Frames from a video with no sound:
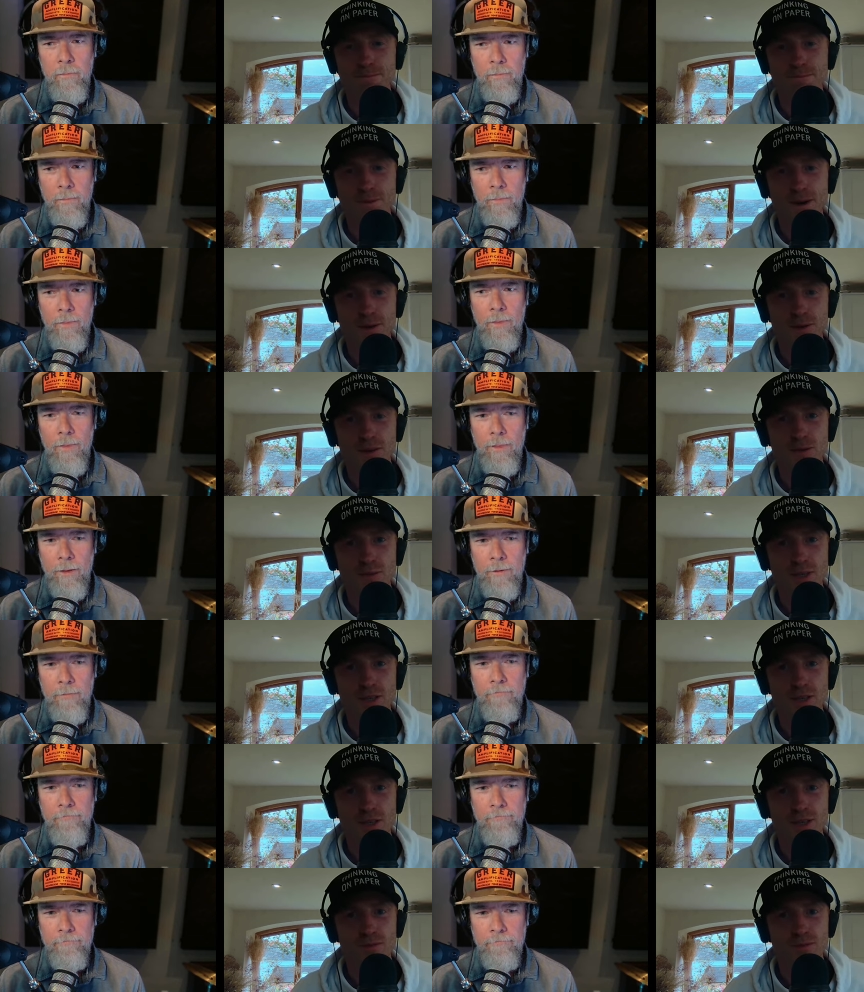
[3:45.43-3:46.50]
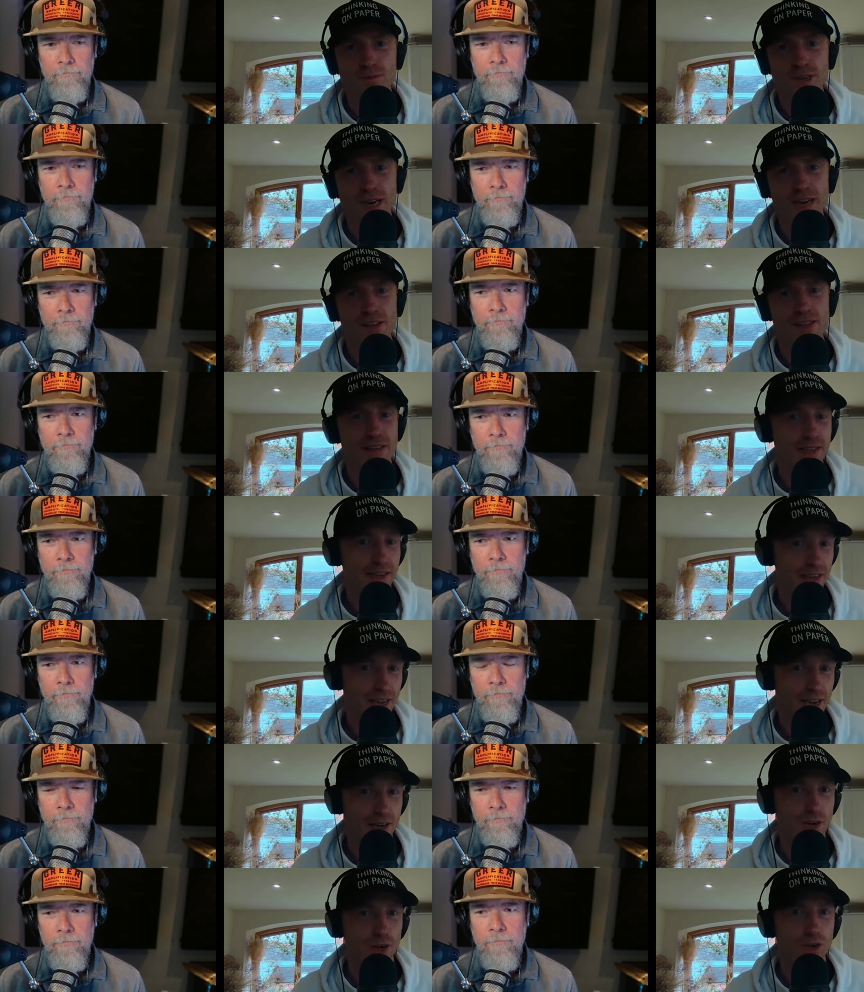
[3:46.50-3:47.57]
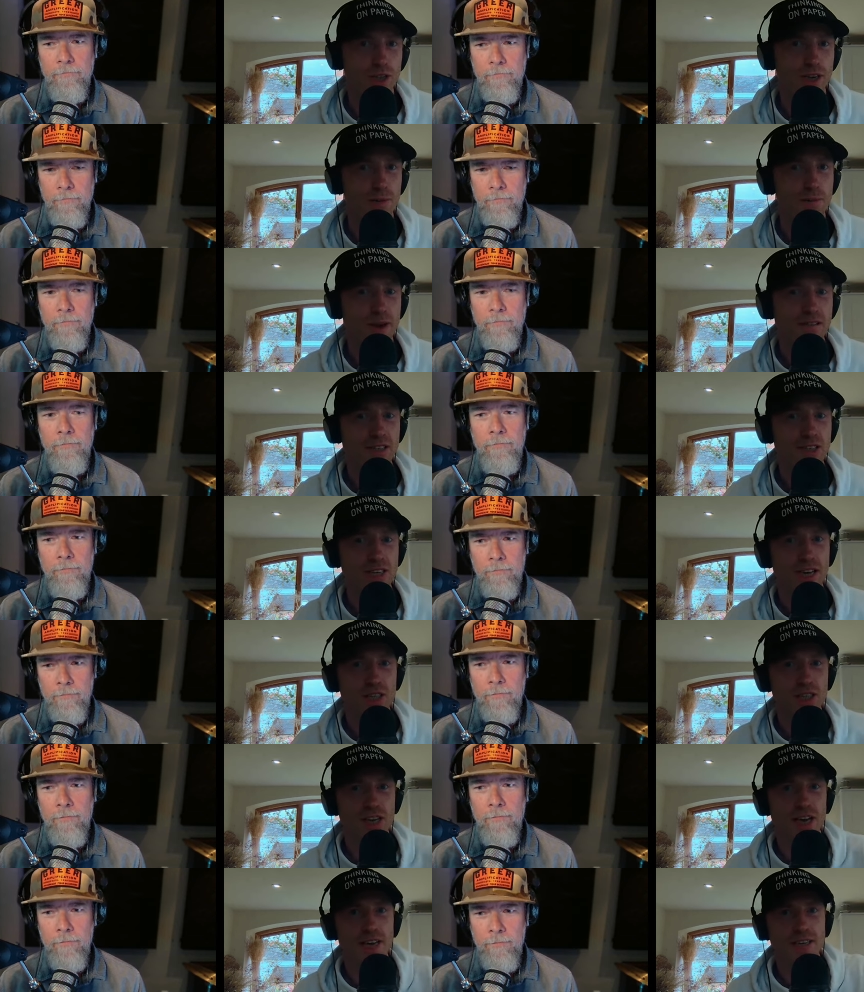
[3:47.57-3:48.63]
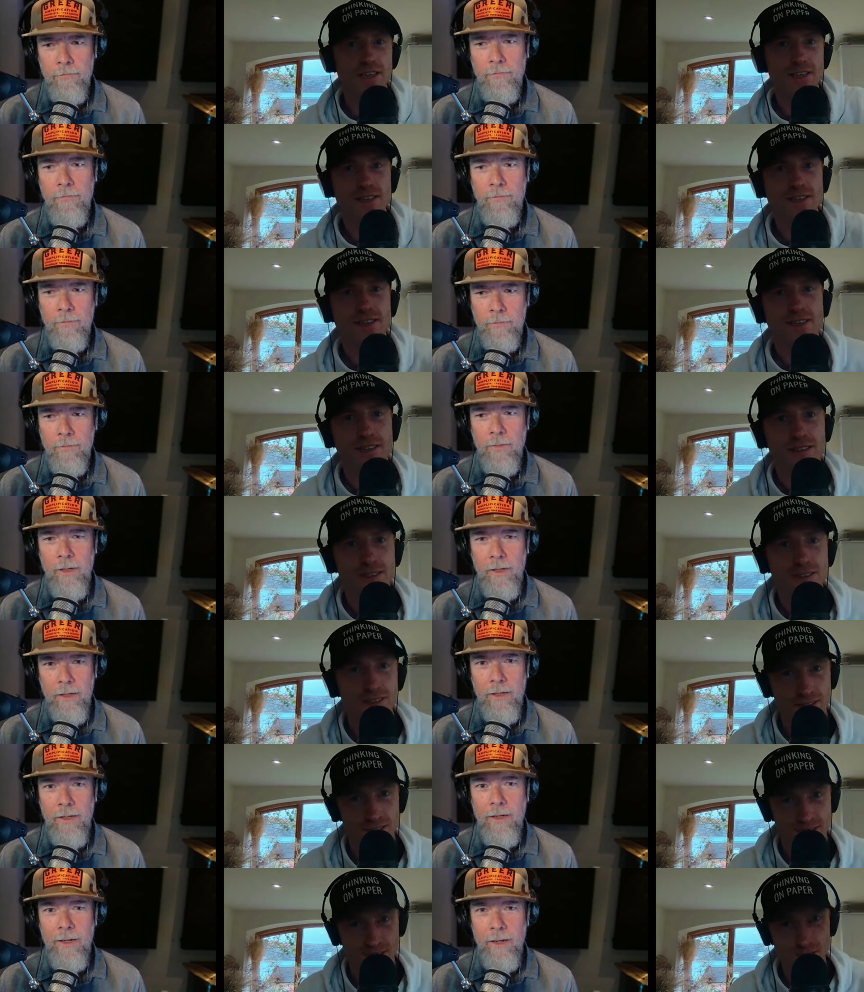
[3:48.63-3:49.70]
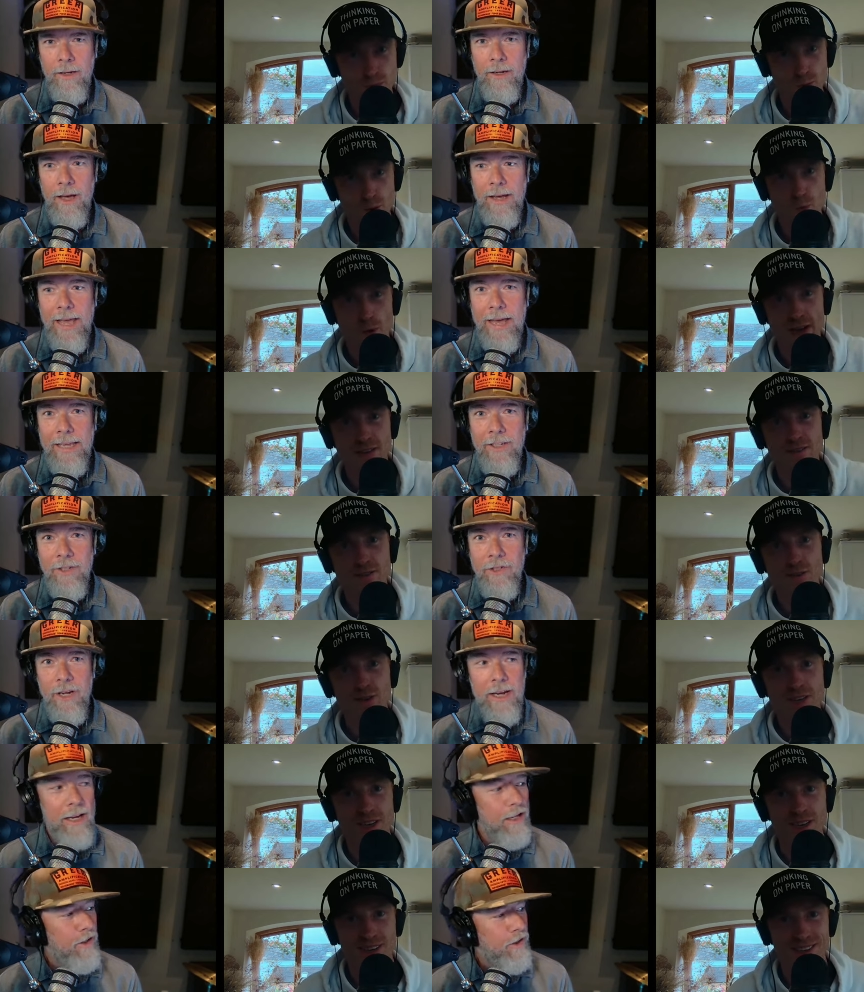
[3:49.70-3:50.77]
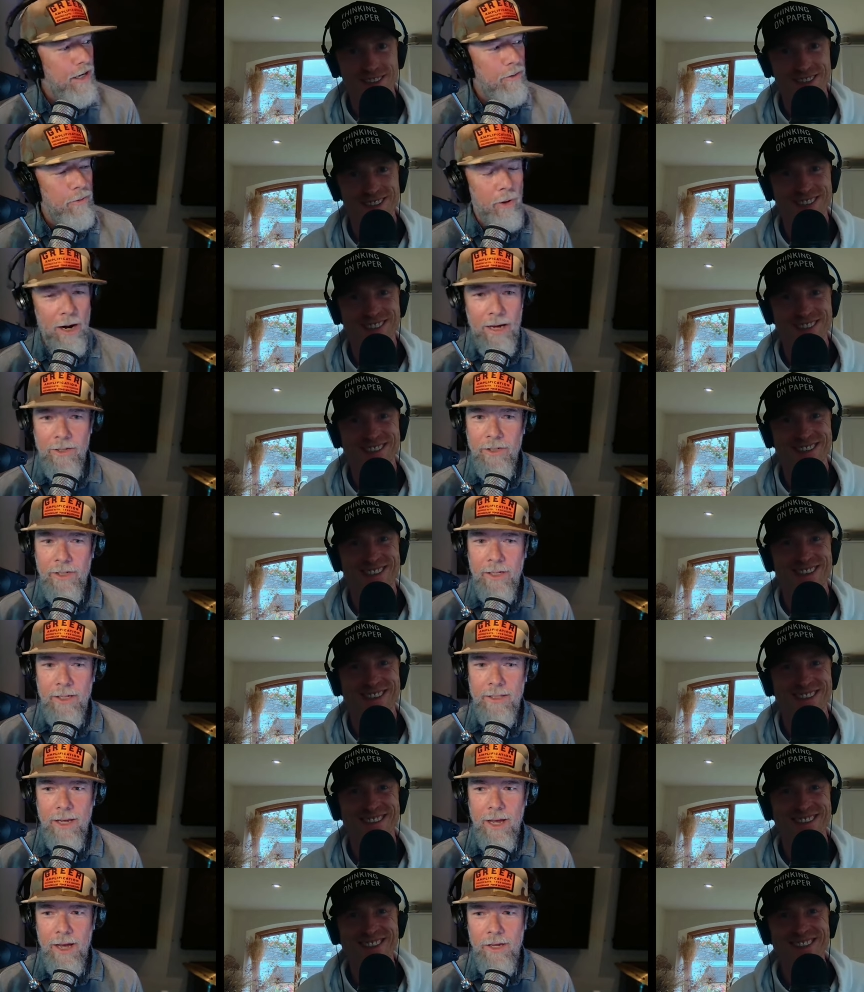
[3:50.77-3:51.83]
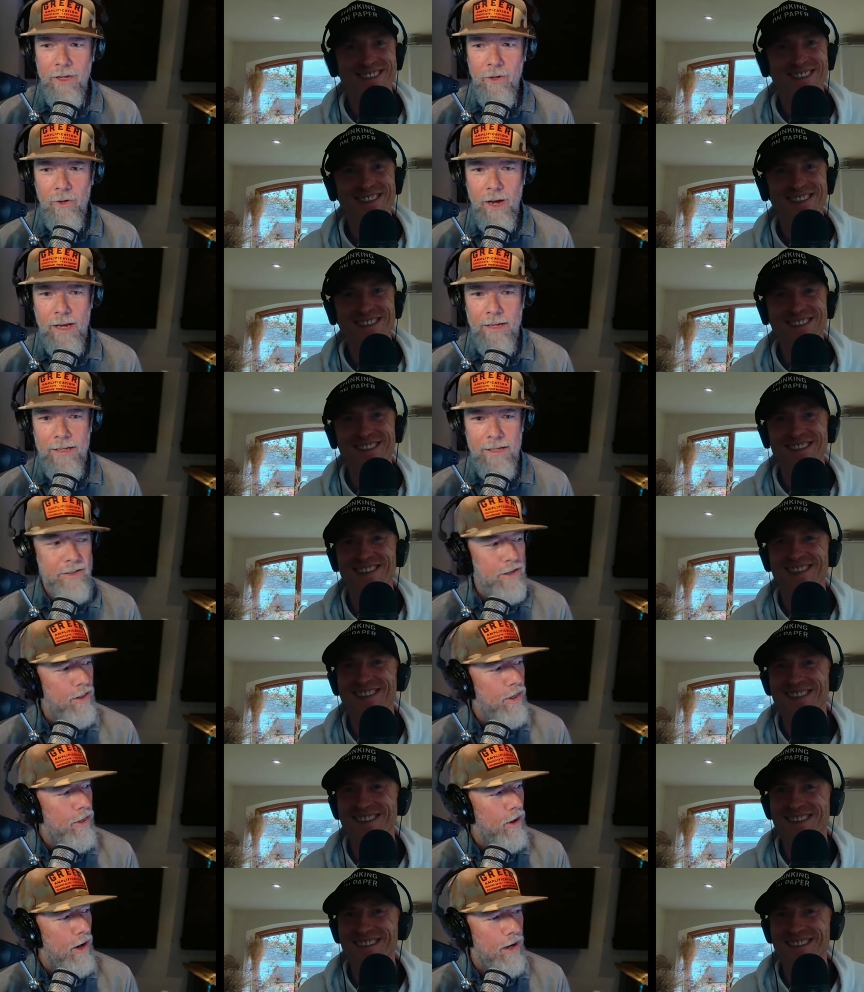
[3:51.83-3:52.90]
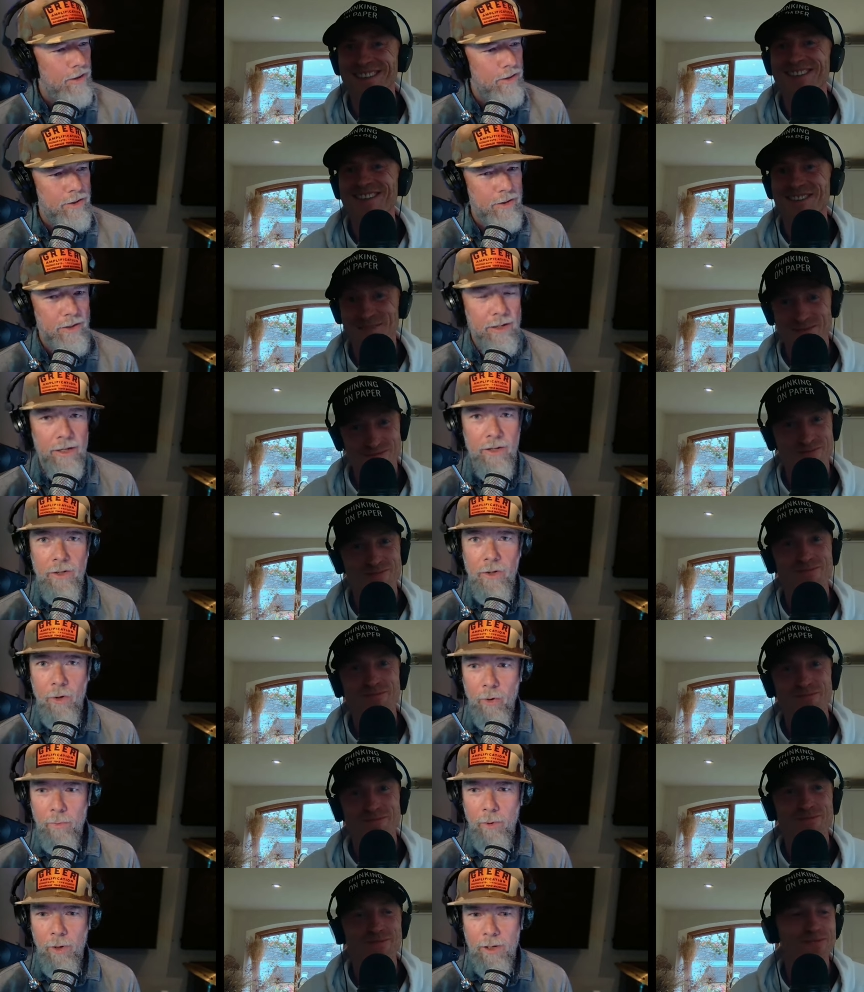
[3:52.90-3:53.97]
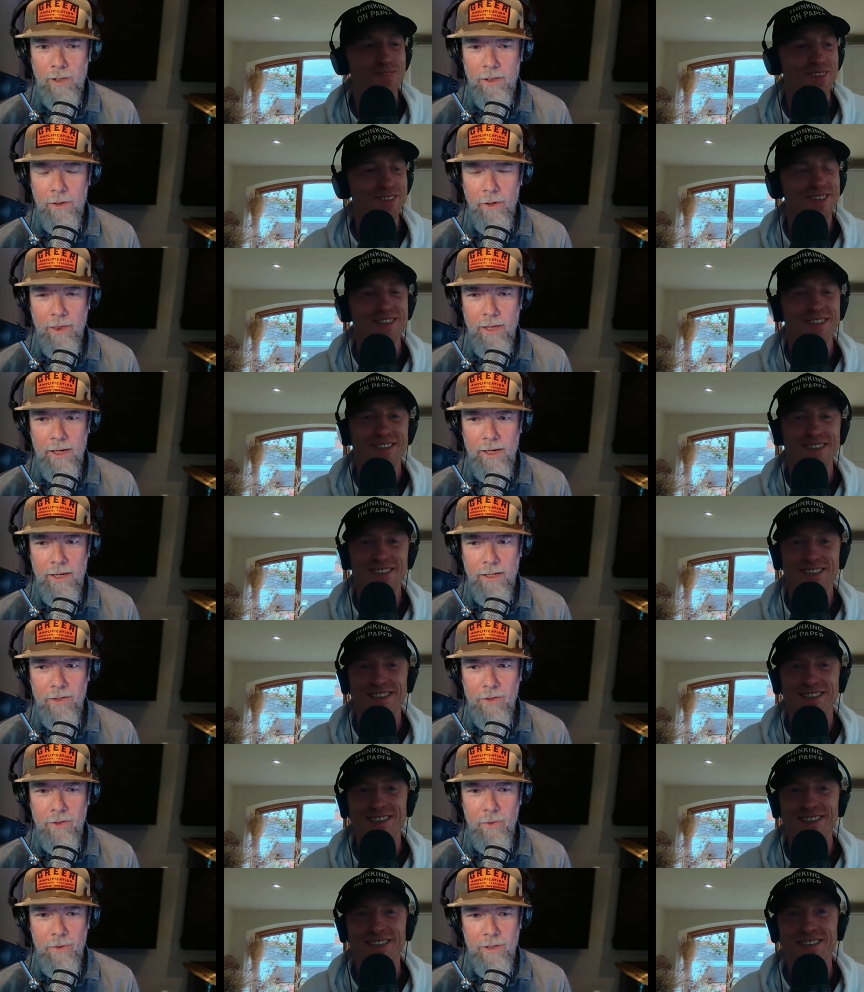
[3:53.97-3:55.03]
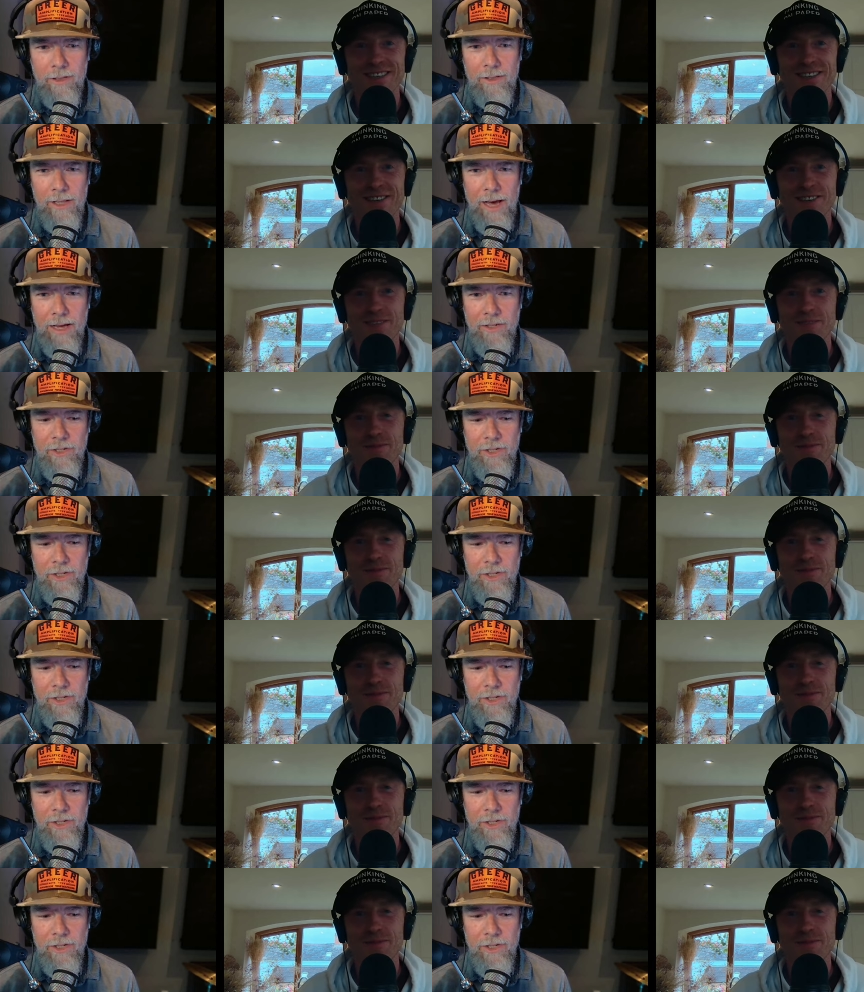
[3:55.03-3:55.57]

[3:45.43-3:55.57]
Speaker 1: What else have we done? Clear Thinking, yeah, no Shane Parrish yet, Shane.
Speaker 2: Not yet. And Shane, we're actually going to tie your ideas and thoughts in your book, Clear Thinking, to this last